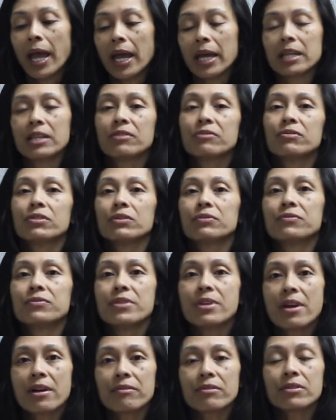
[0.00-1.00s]
And if you've
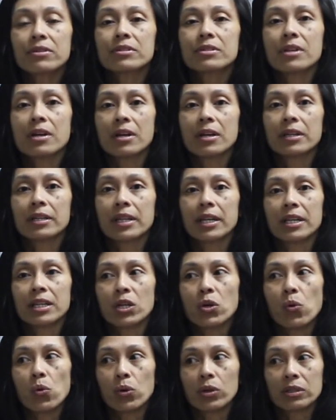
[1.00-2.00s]
never done
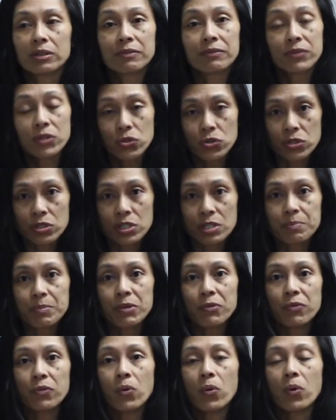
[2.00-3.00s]
any oil infusions
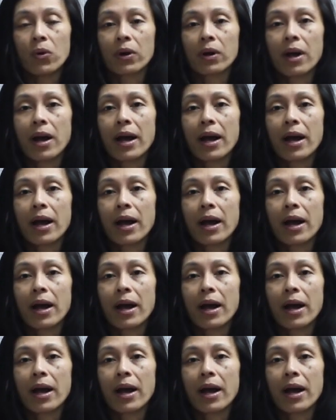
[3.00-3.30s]
before,